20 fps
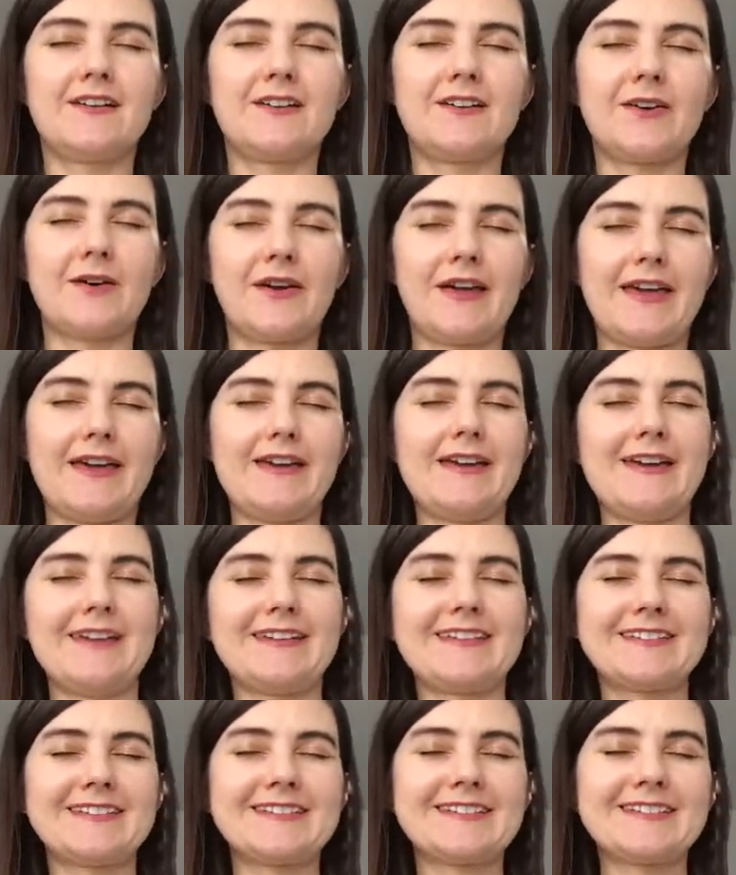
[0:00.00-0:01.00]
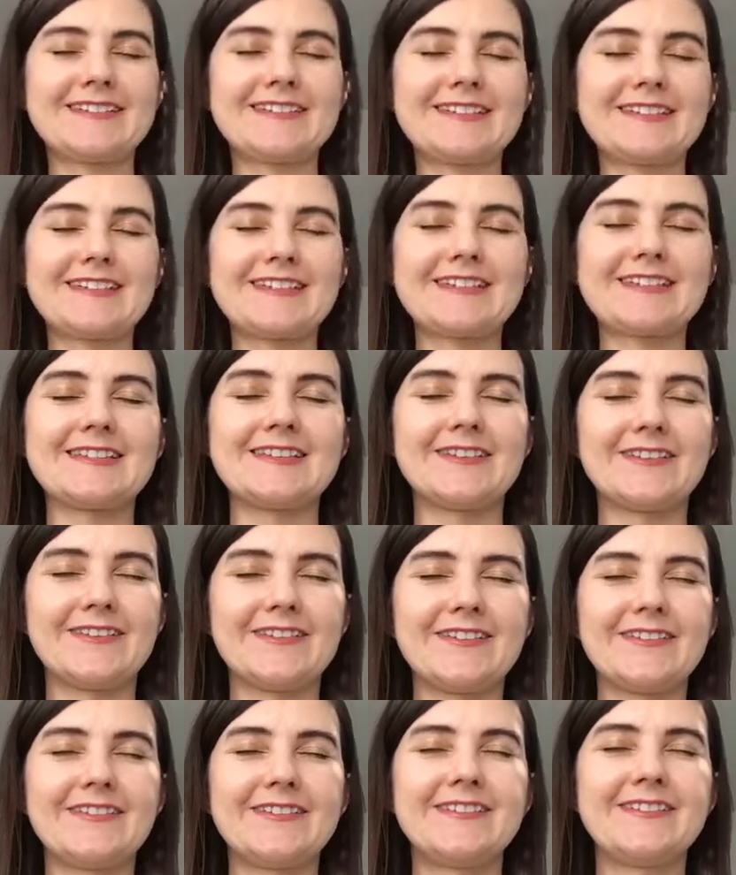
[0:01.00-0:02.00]
Okay,
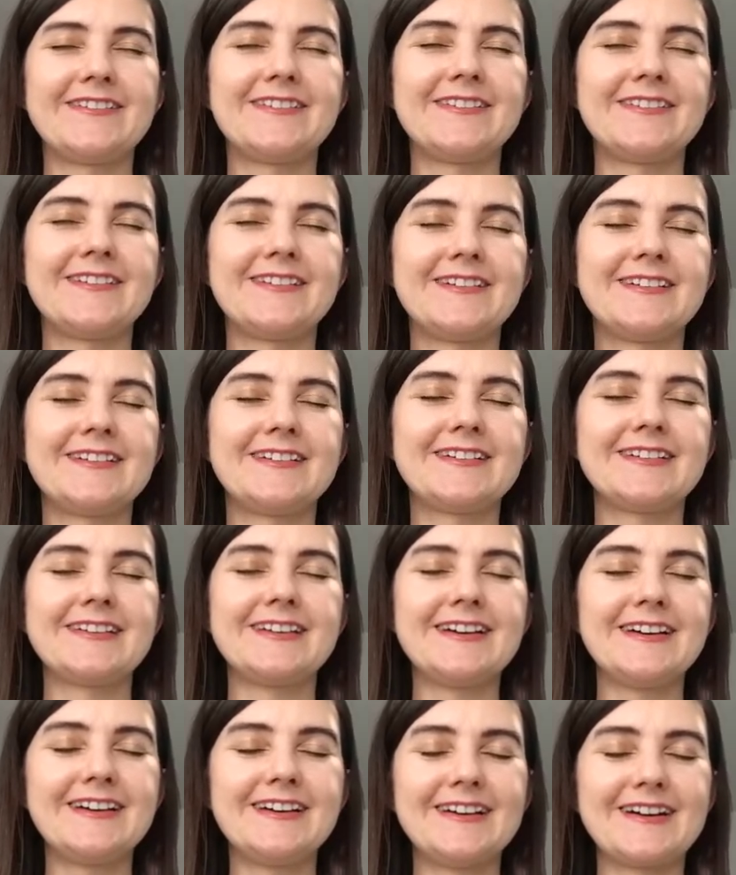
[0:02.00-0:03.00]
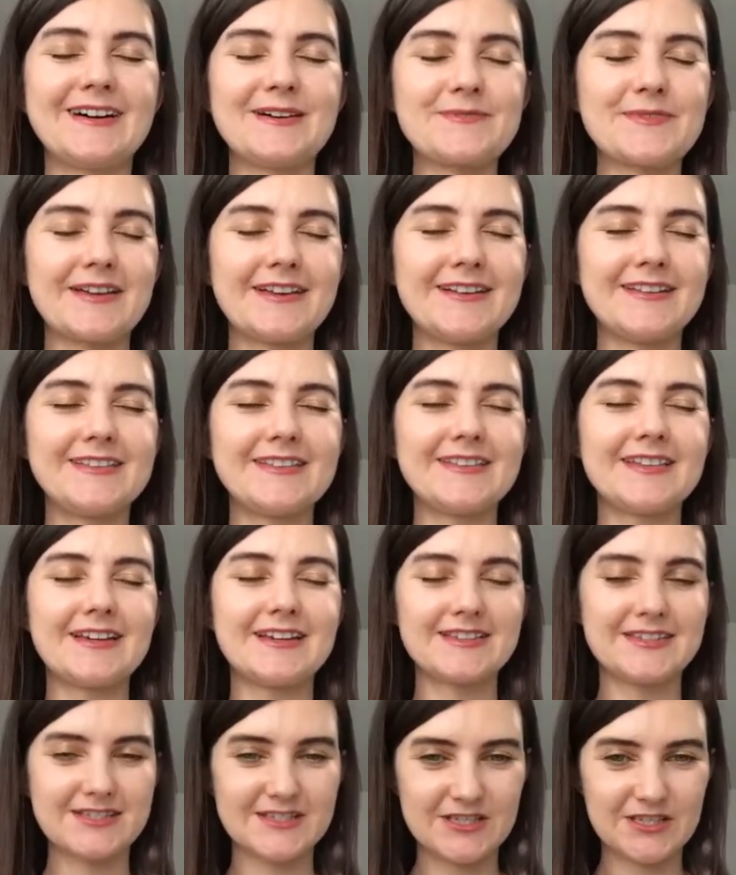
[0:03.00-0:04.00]
so yeah, I'm getting
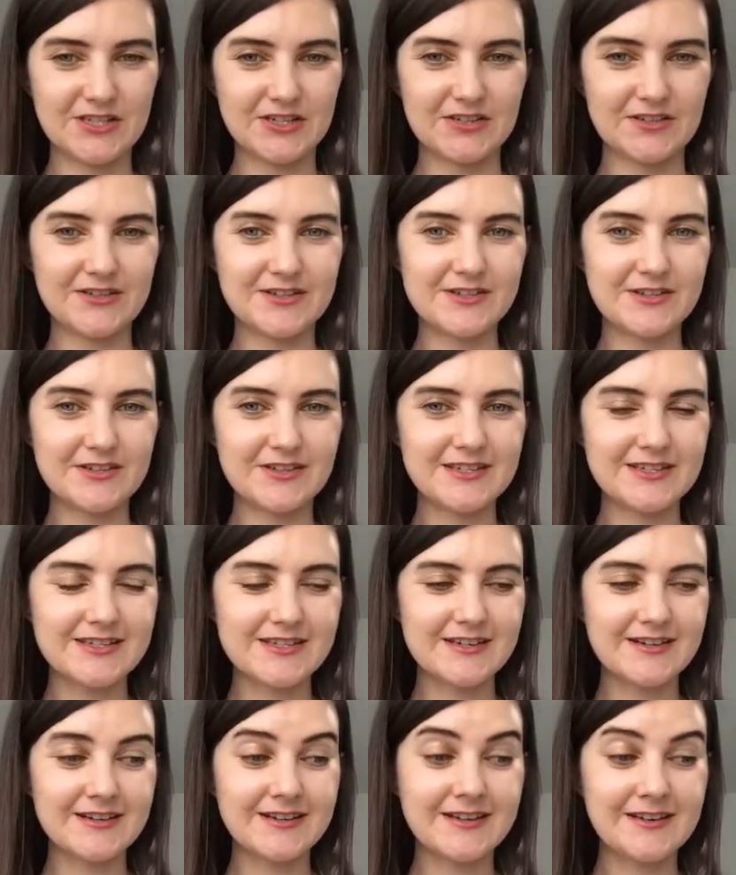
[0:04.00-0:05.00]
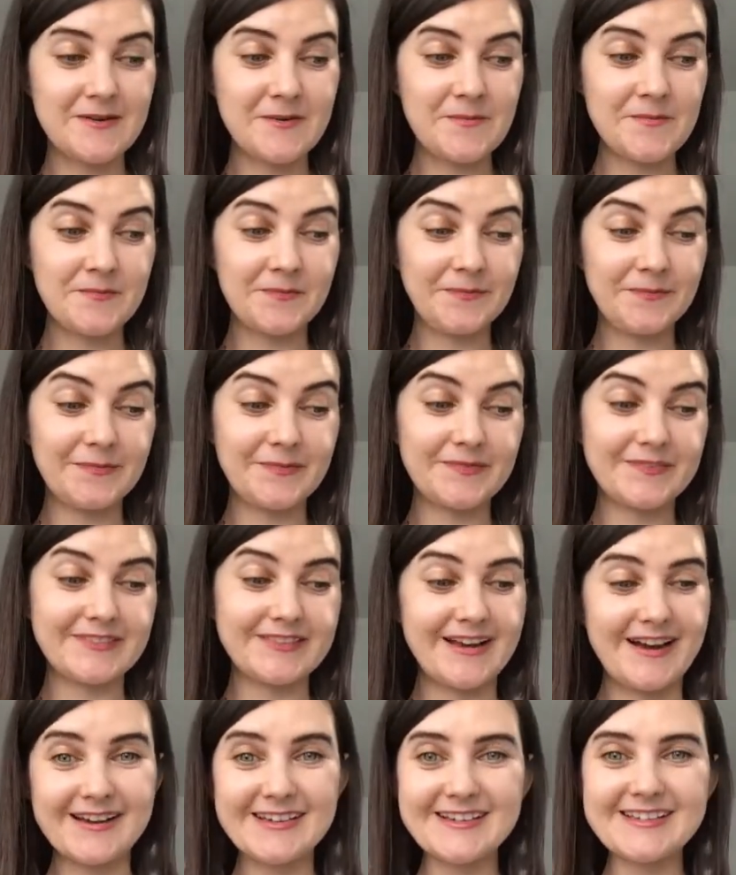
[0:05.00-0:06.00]
that's good. So these are
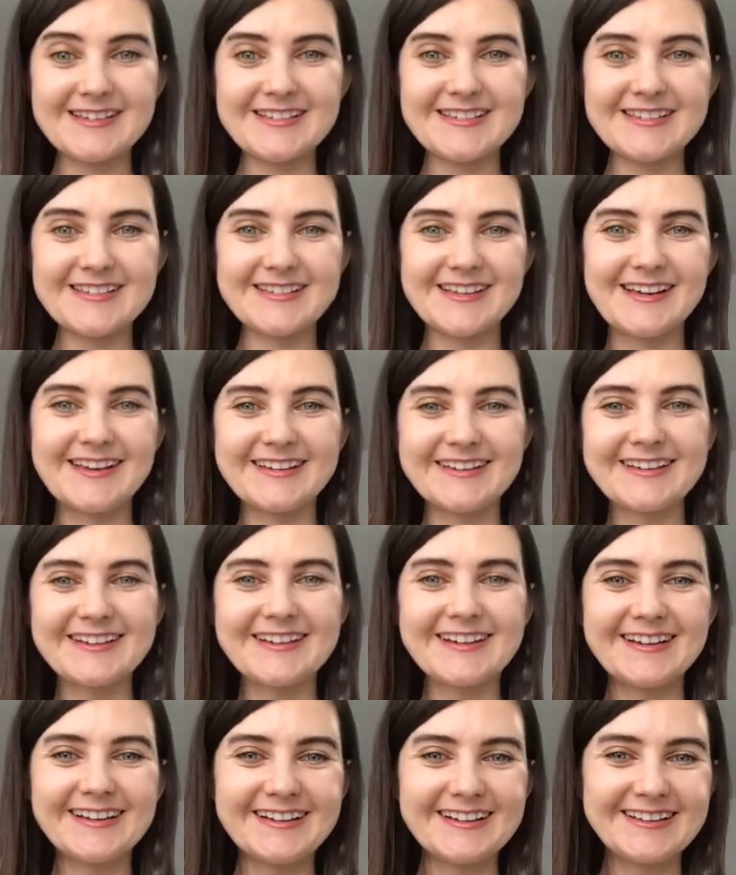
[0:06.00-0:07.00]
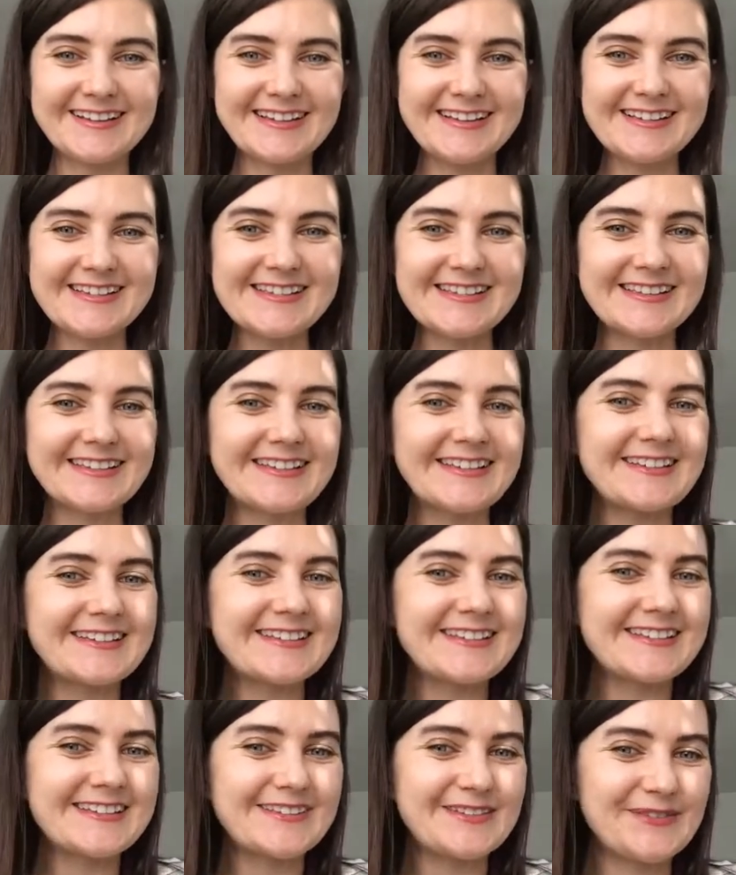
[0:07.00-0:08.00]
nice nice
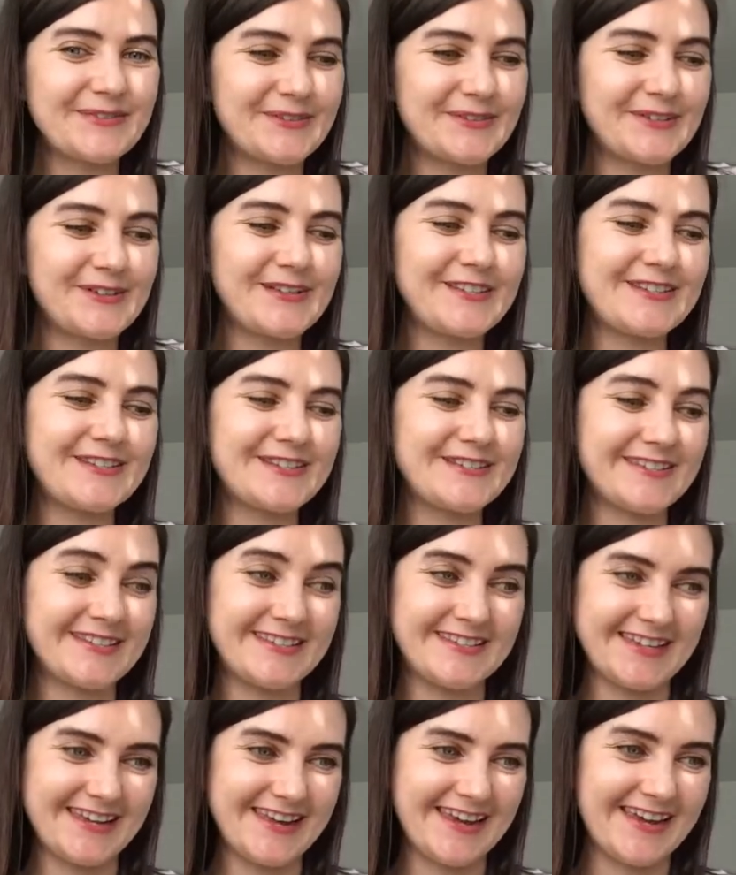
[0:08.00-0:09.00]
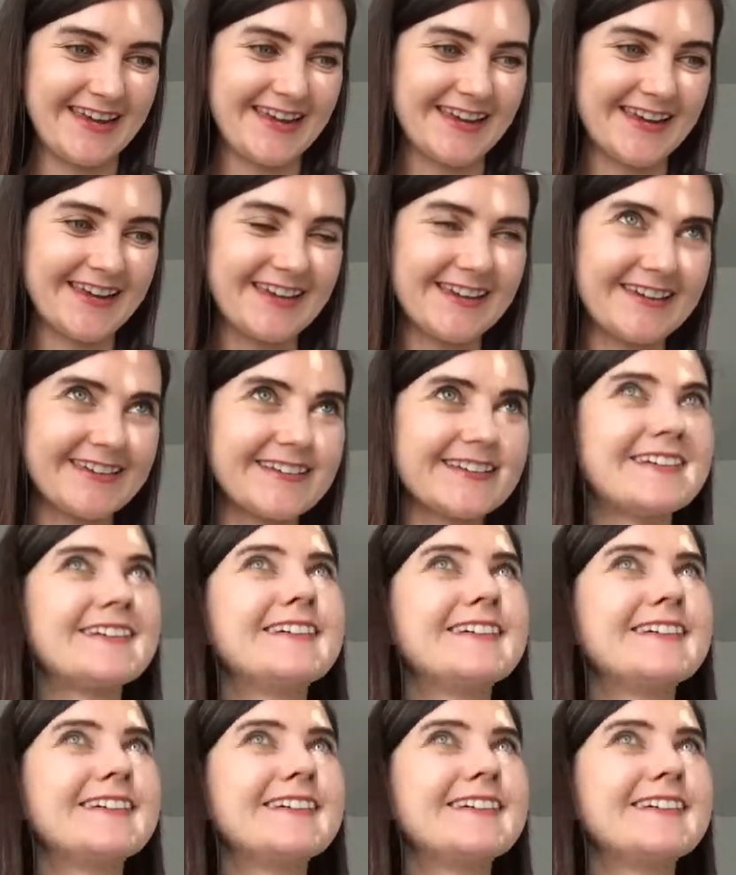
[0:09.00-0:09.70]
links for today.